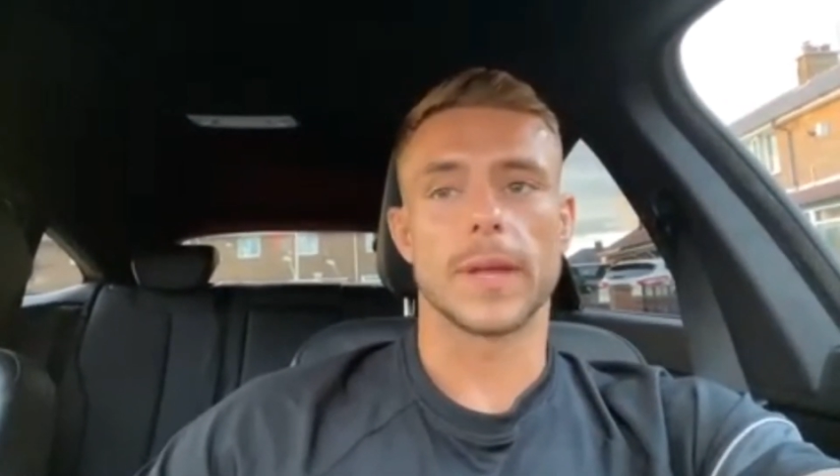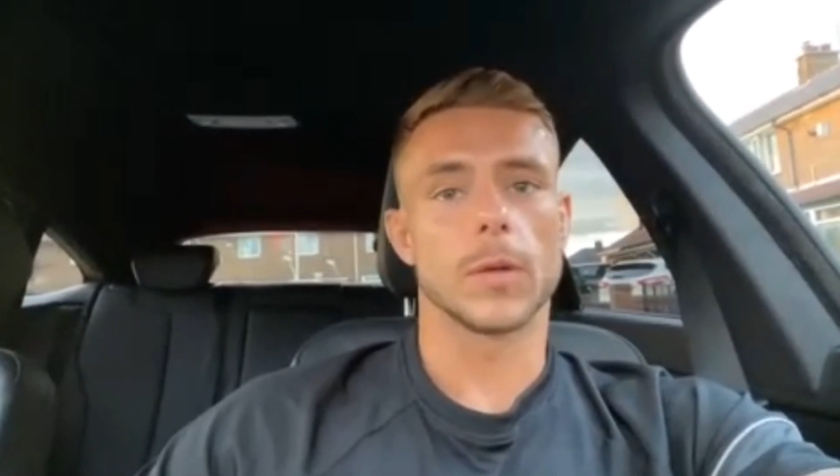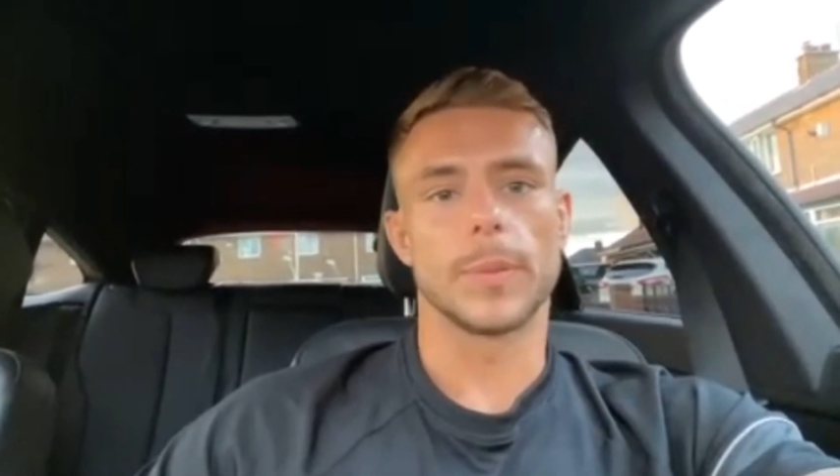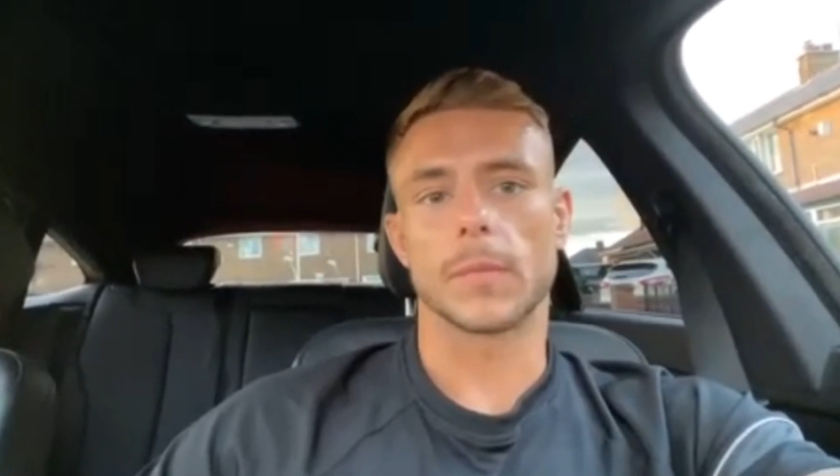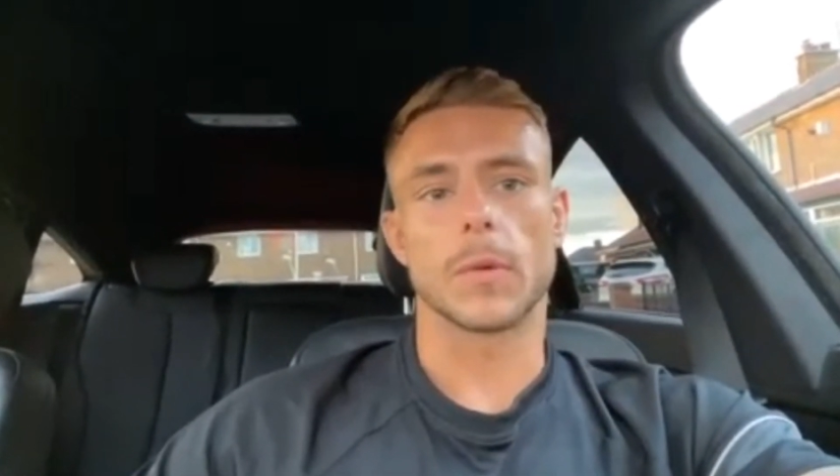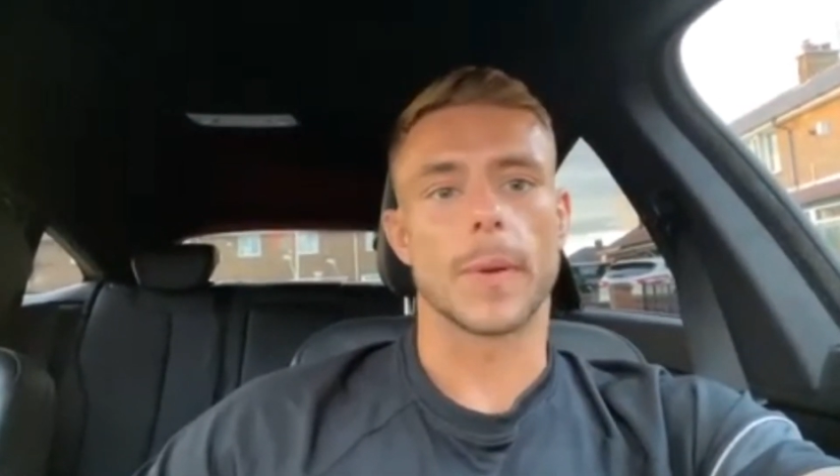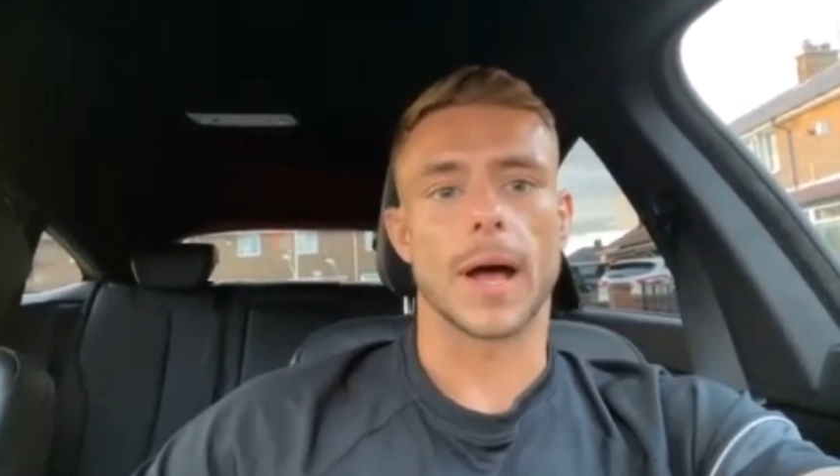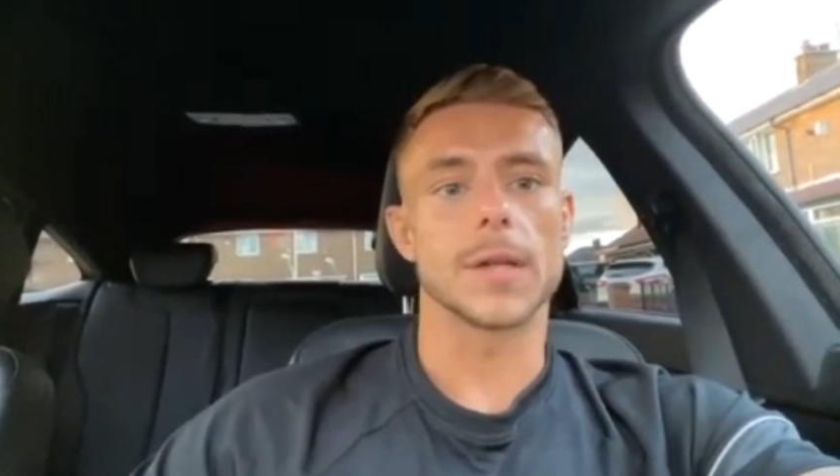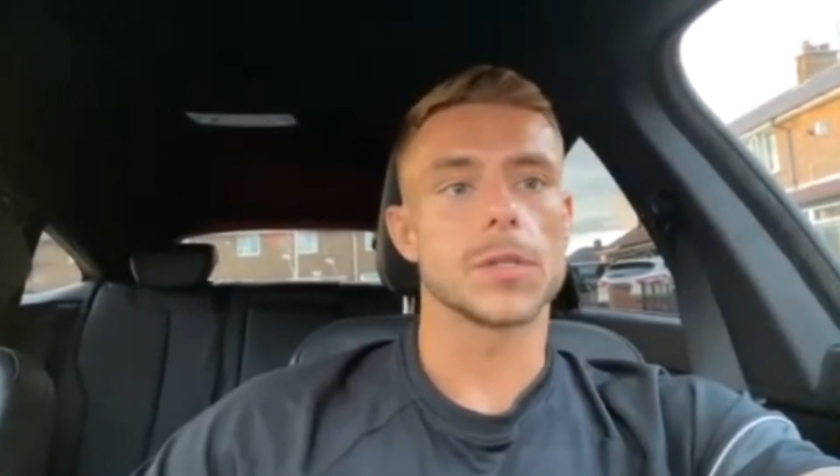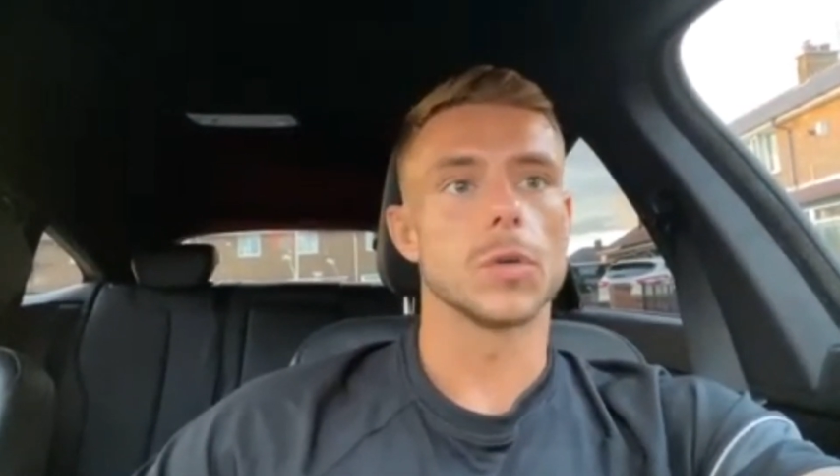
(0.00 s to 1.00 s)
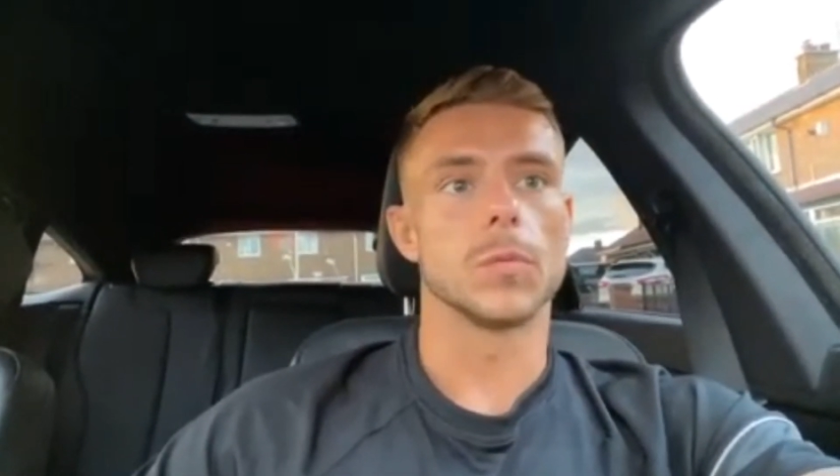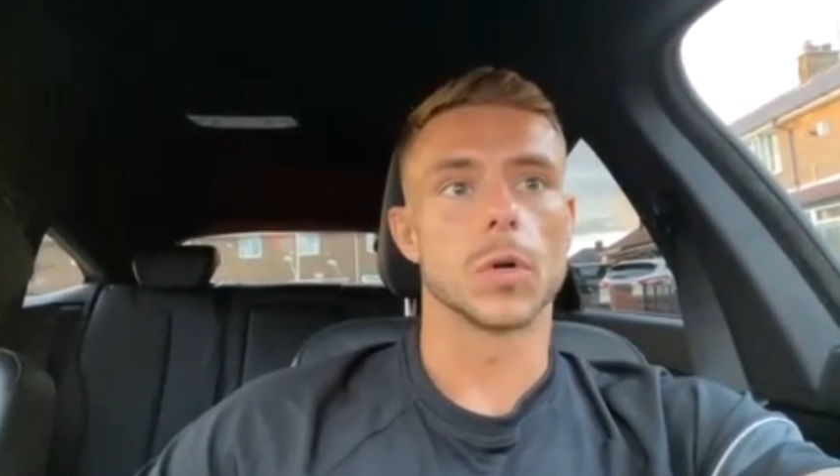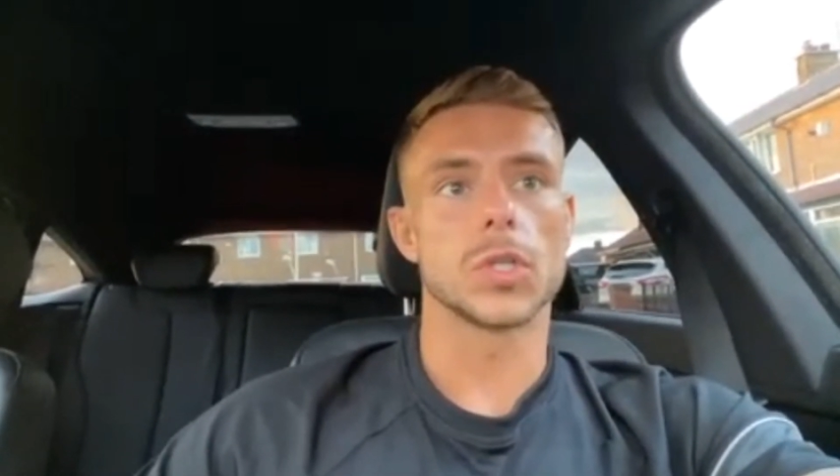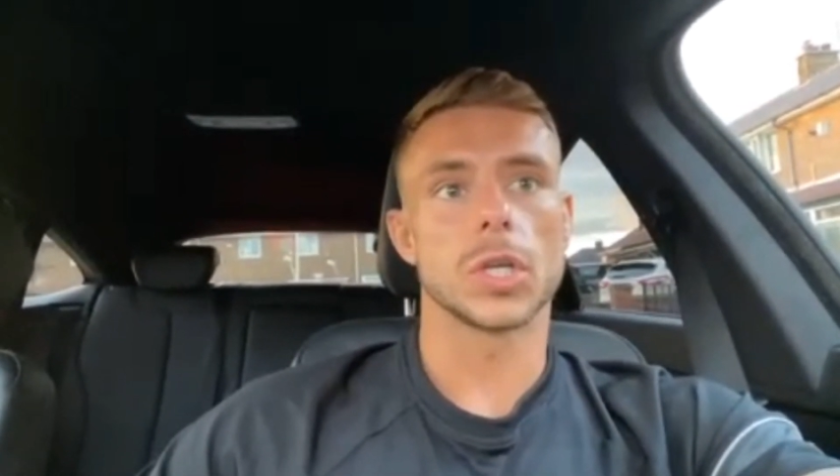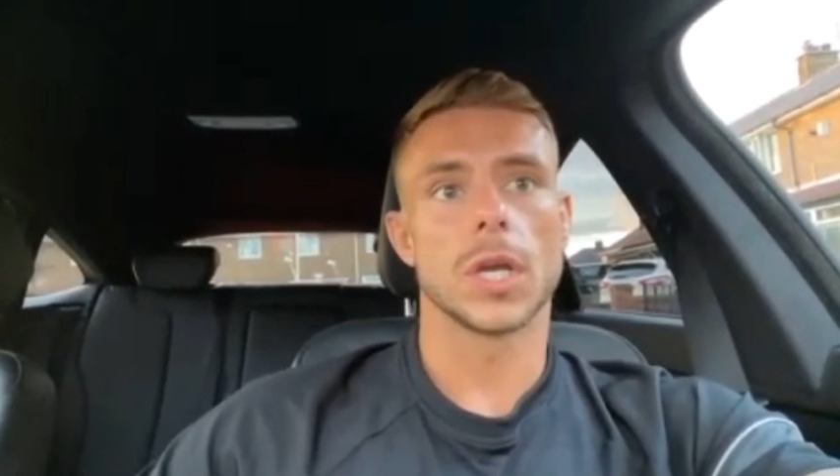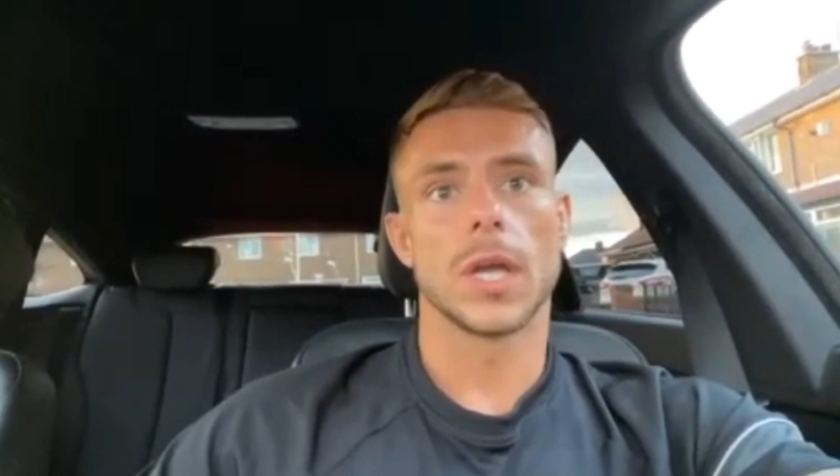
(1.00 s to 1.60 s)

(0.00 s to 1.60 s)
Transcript: He'll pick me apart too much.